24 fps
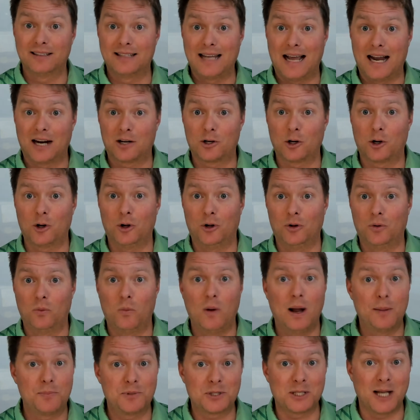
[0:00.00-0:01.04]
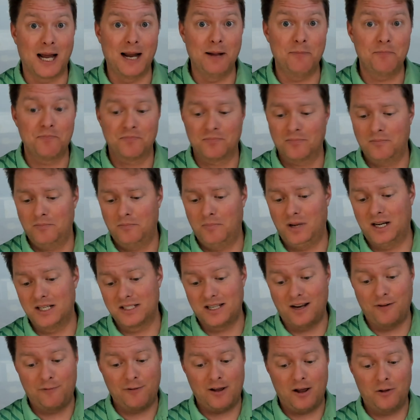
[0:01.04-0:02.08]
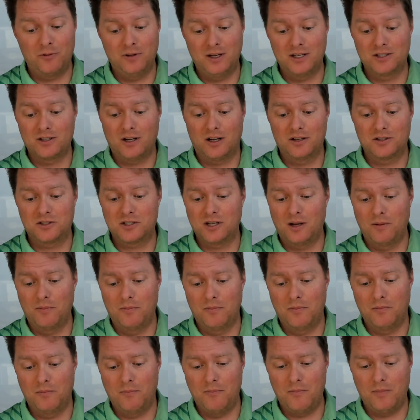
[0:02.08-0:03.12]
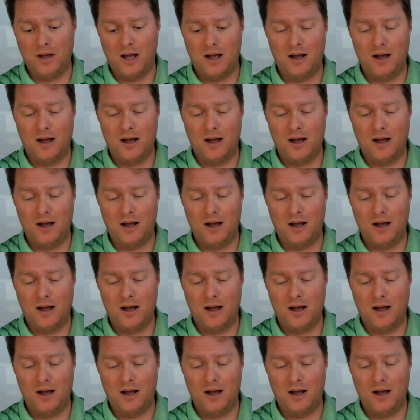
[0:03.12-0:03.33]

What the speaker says: Tactical website, because I found these on some